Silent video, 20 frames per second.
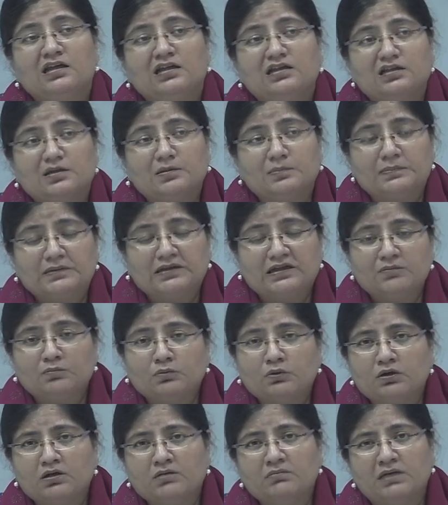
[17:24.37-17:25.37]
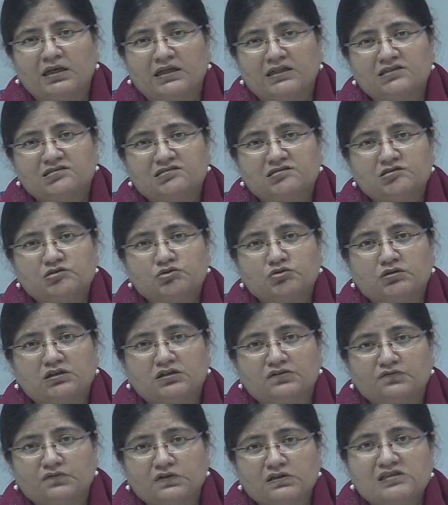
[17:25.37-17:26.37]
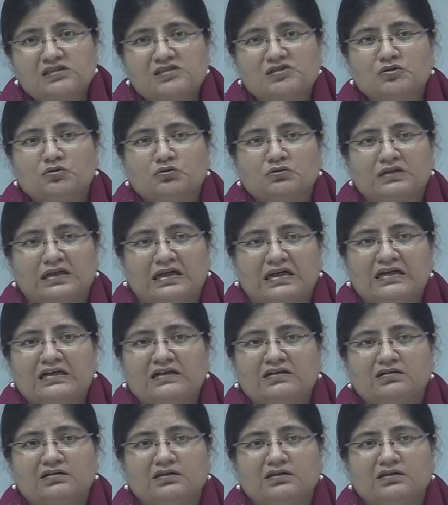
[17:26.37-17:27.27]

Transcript: the employee manages to convince you that